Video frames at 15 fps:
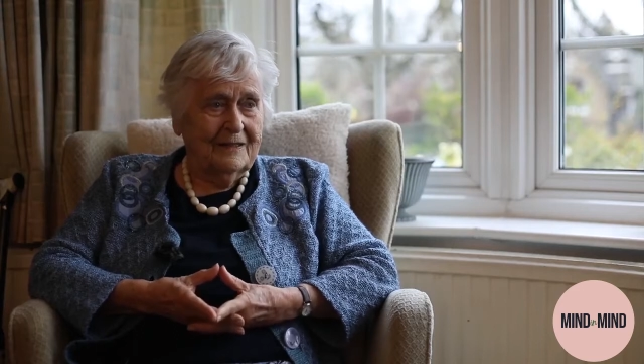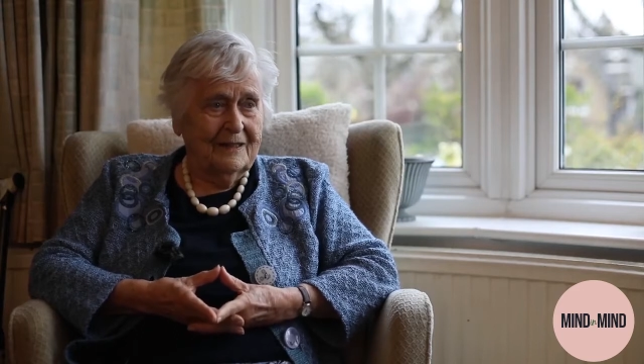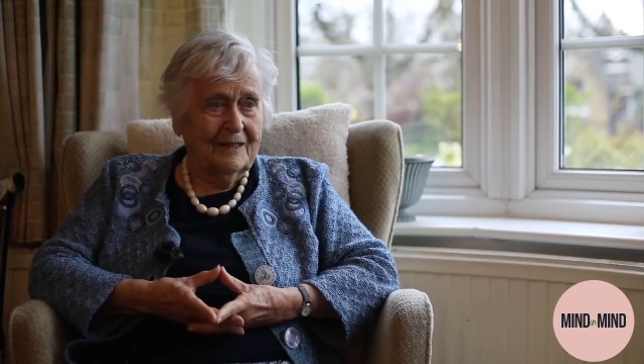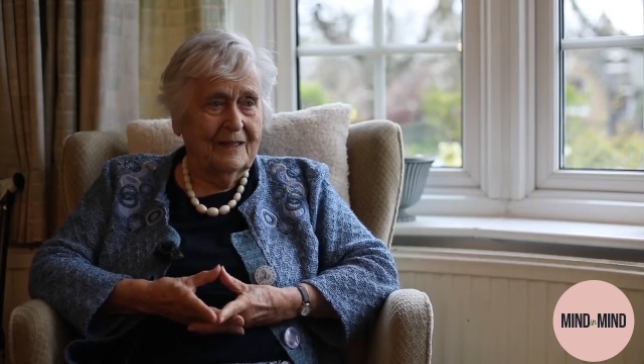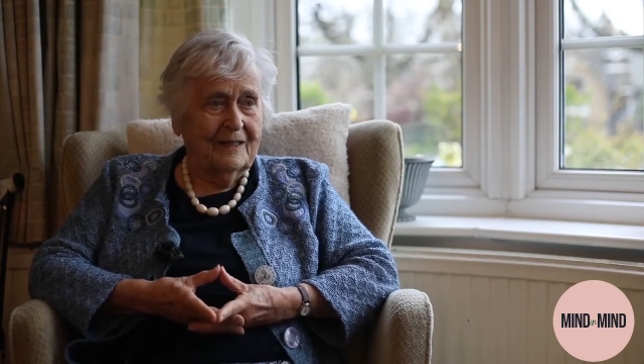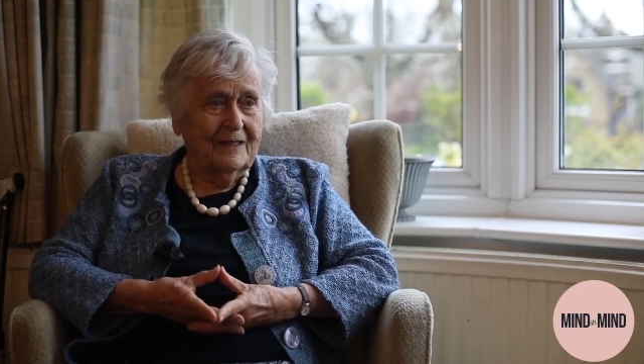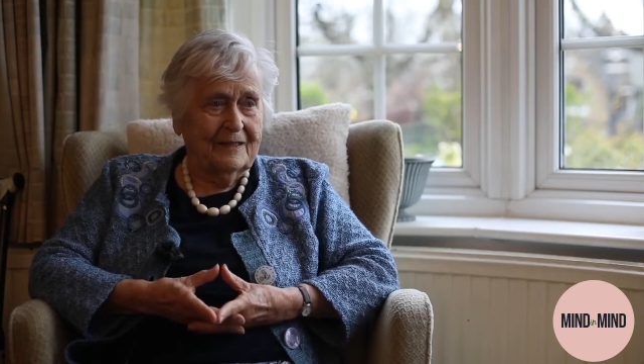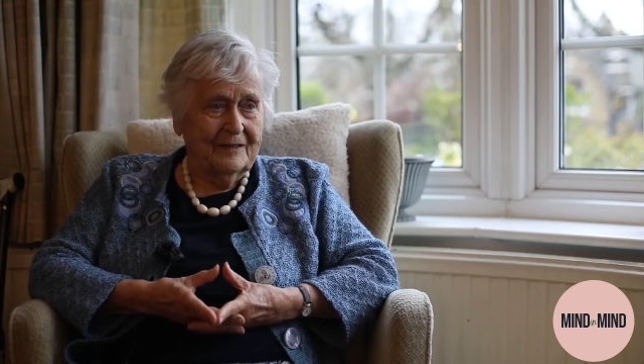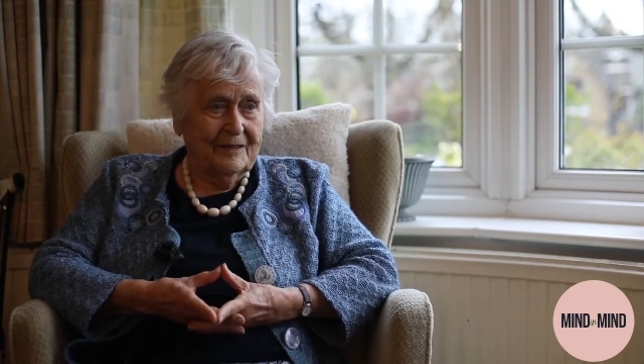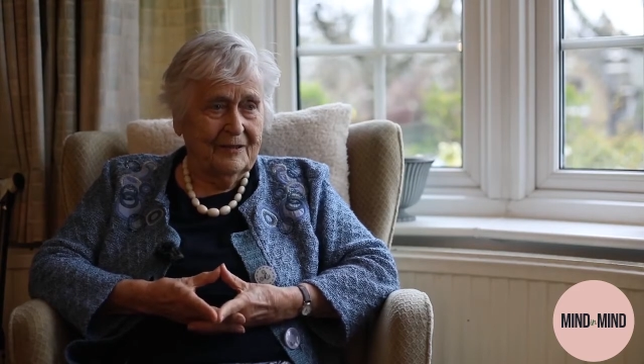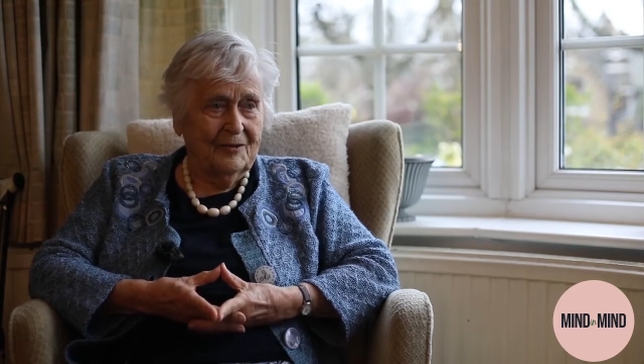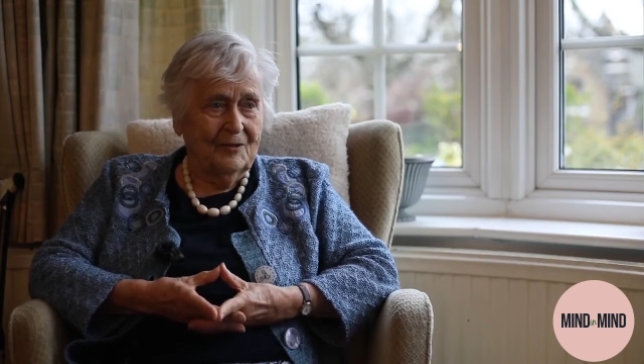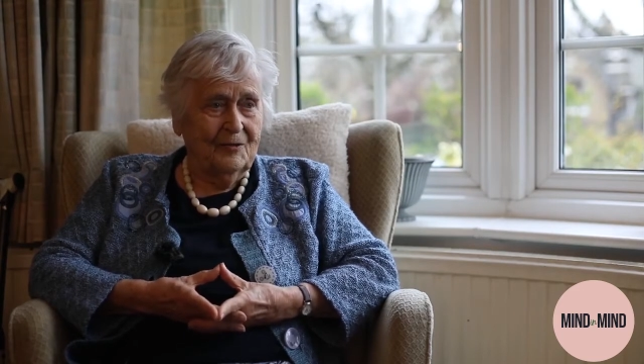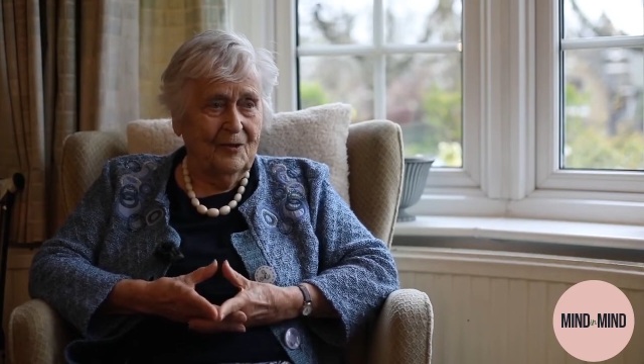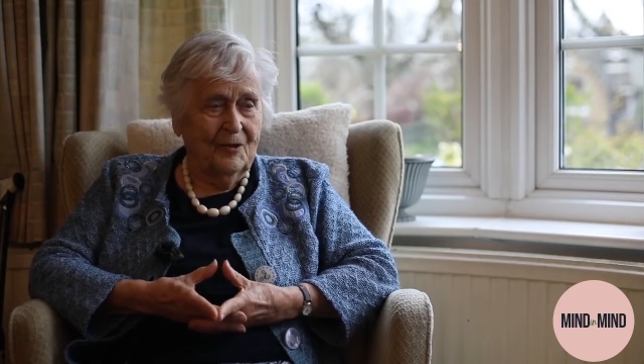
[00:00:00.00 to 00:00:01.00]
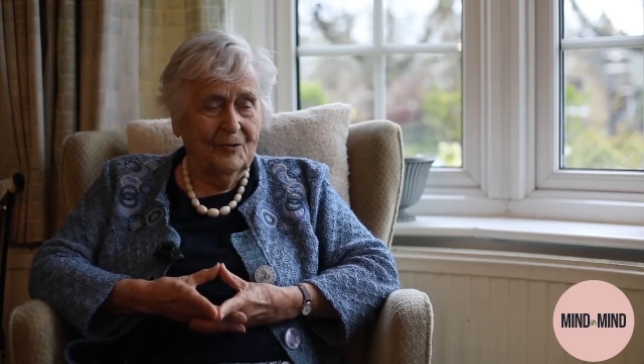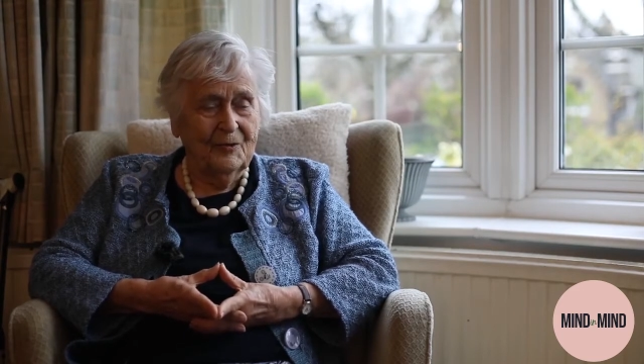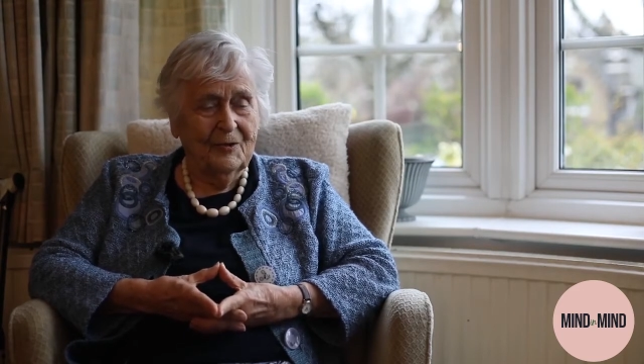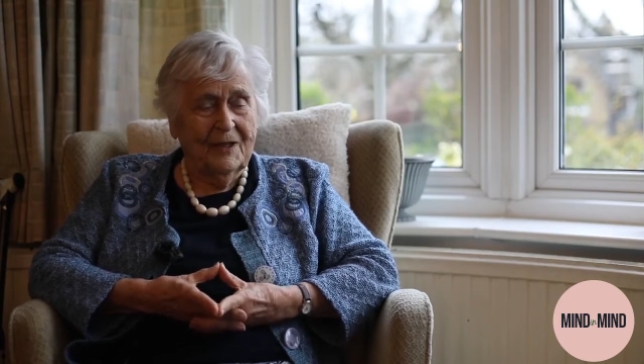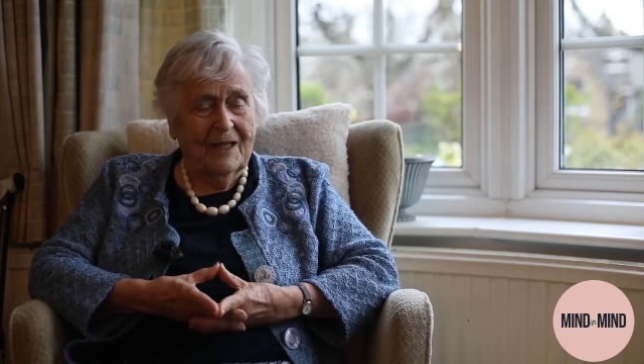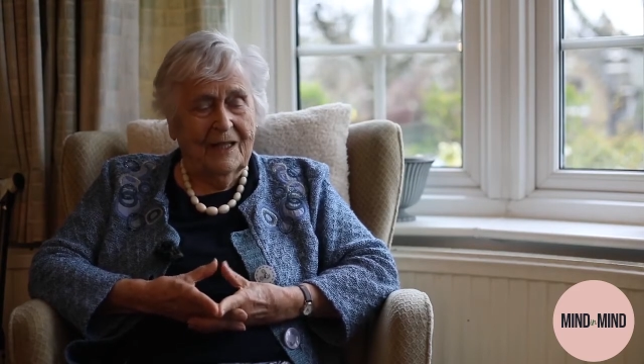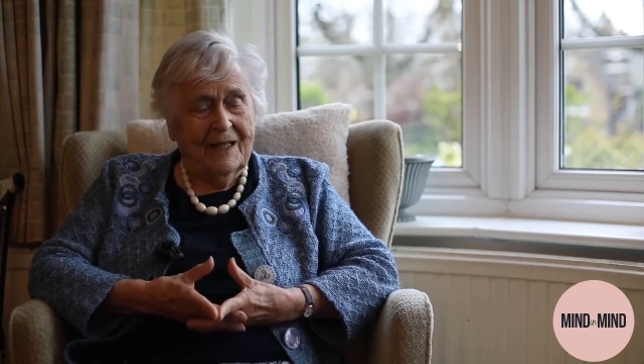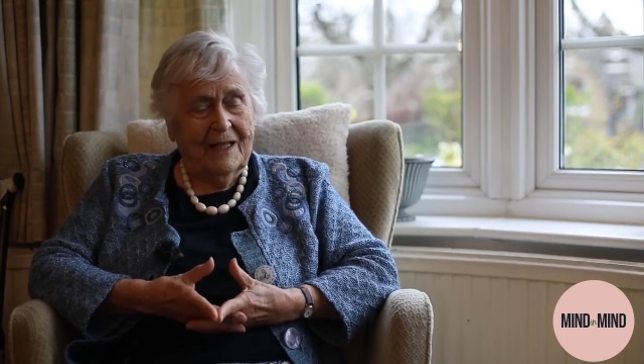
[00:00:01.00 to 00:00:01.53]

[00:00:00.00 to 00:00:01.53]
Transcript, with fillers: think, you know,